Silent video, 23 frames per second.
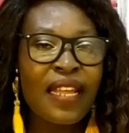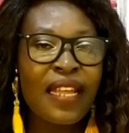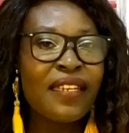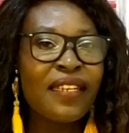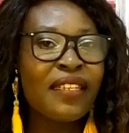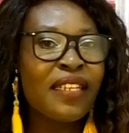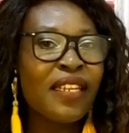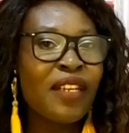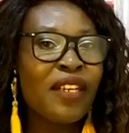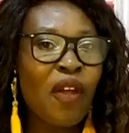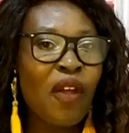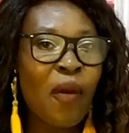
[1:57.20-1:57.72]

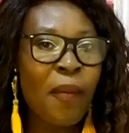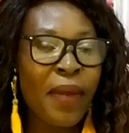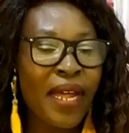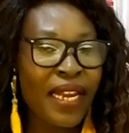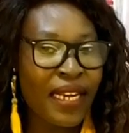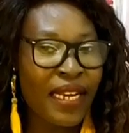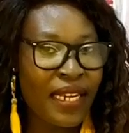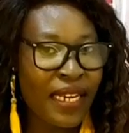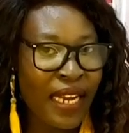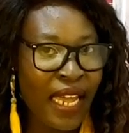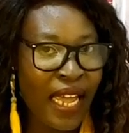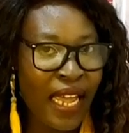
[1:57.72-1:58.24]
The number
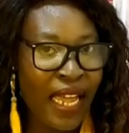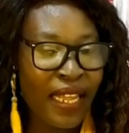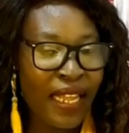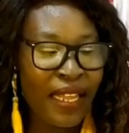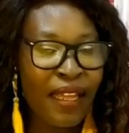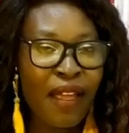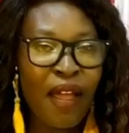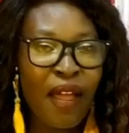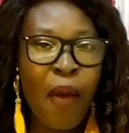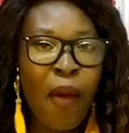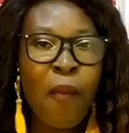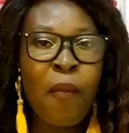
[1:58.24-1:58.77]
9
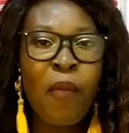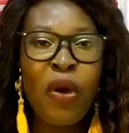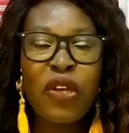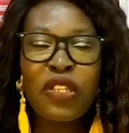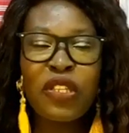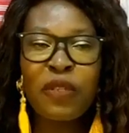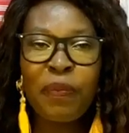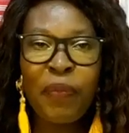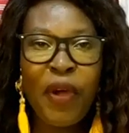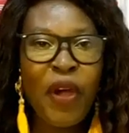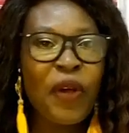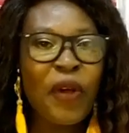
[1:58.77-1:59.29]

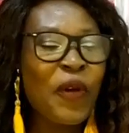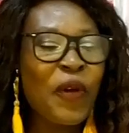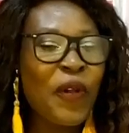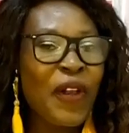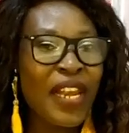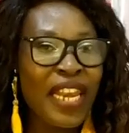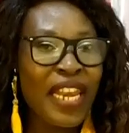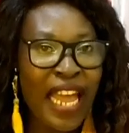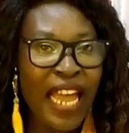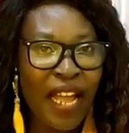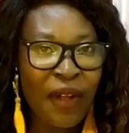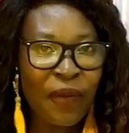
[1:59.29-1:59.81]
most
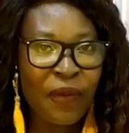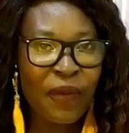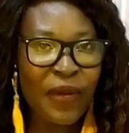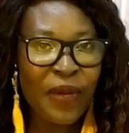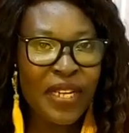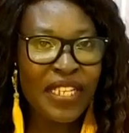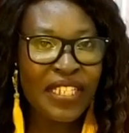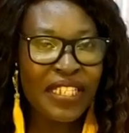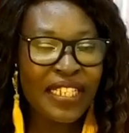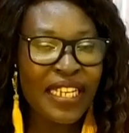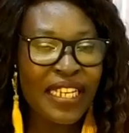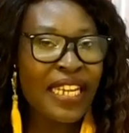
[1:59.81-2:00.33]
spoken
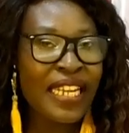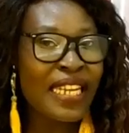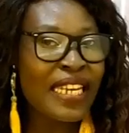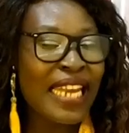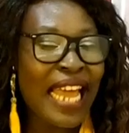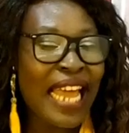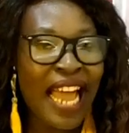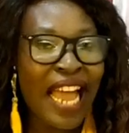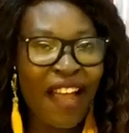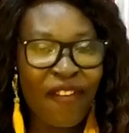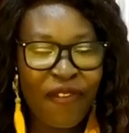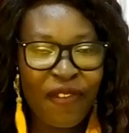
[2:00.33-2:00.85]
language in
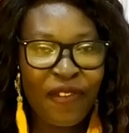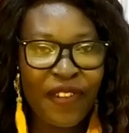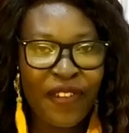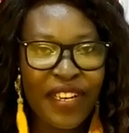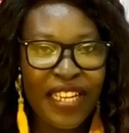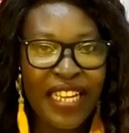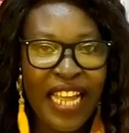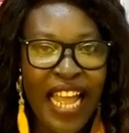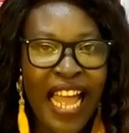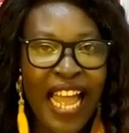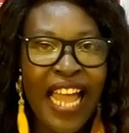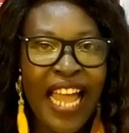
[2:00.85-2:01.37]

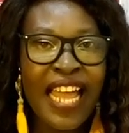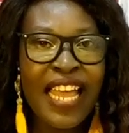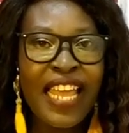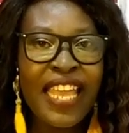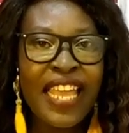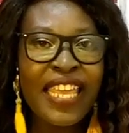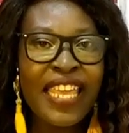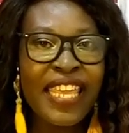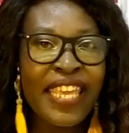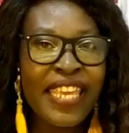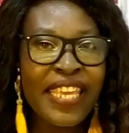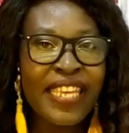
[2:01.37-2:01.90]
Africa
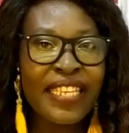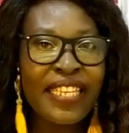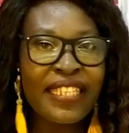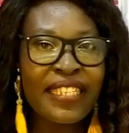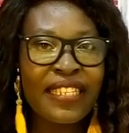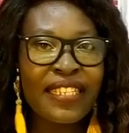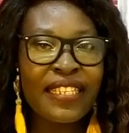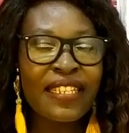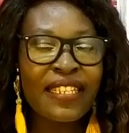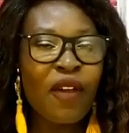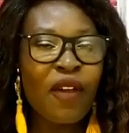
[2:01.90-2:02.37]
is